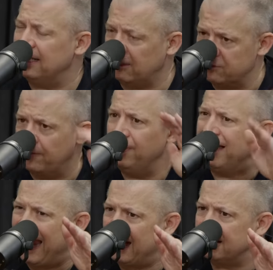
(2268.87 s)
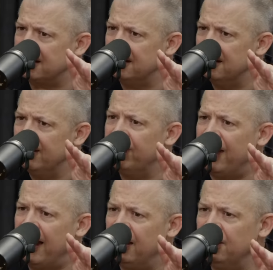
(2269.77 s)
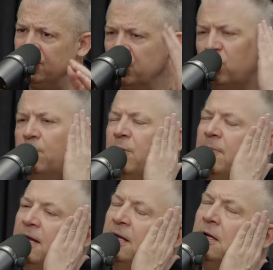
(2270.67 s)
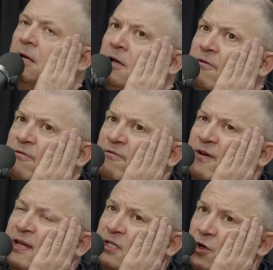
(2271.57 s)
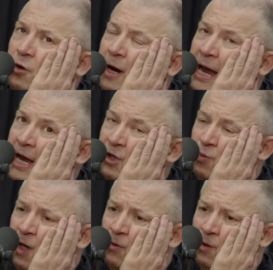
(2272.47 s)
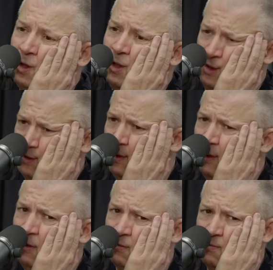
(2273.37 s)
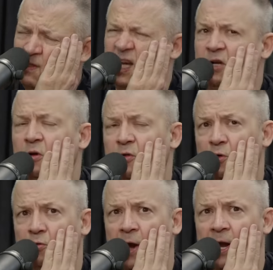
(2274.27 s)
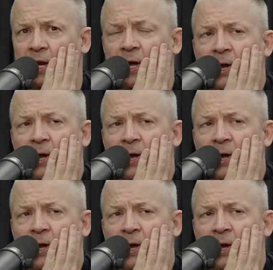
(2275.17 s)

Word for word: Like I was a big ass fan because a girl put my face on her ass when I was like in, in either second or third grade.